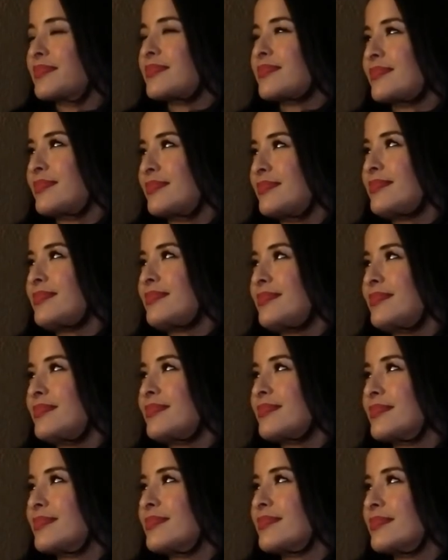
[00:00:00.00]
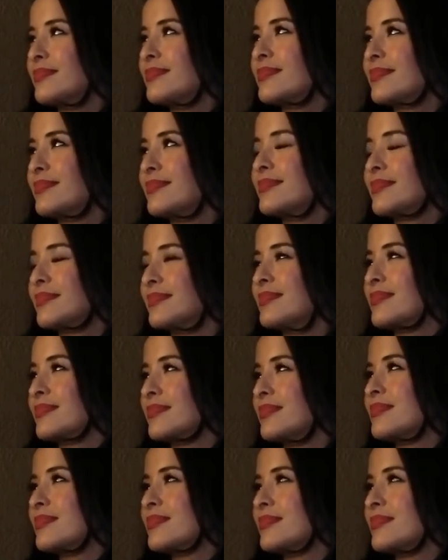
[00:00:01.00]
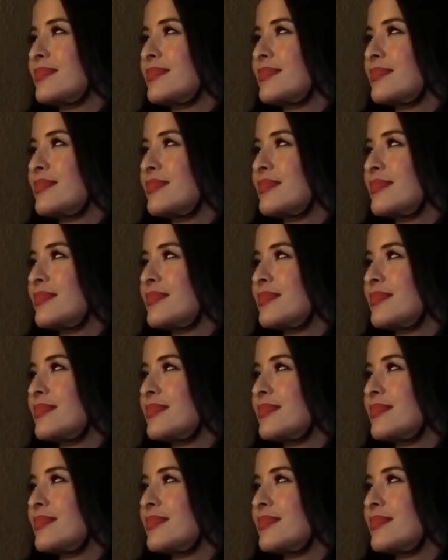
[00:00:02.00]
(not speaking)